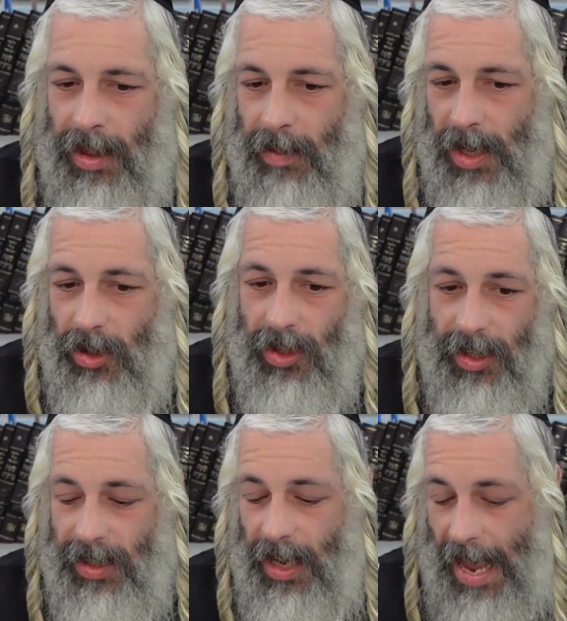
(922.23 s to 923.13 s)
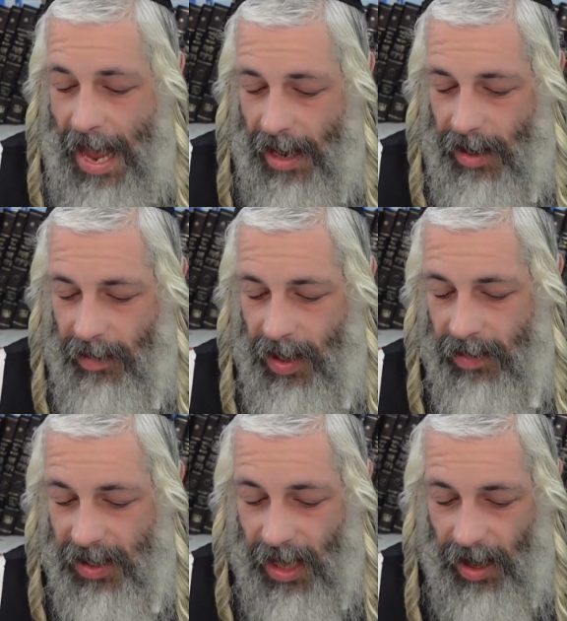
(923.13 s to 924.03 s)
and the Midrash says that Adam
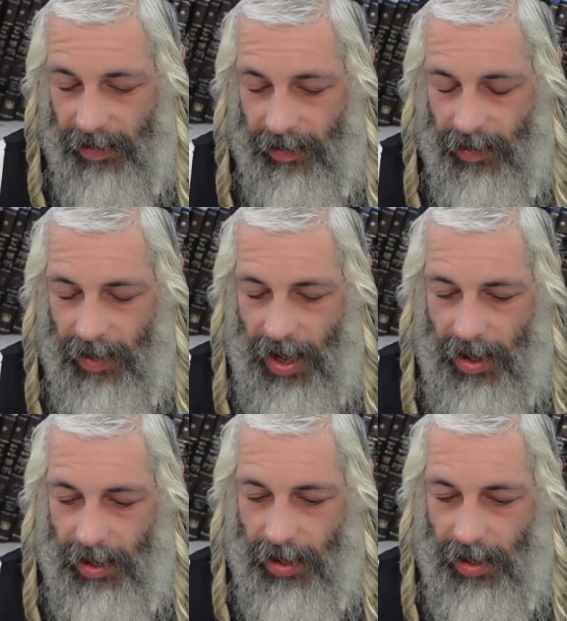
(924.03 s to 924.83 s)
himself, right?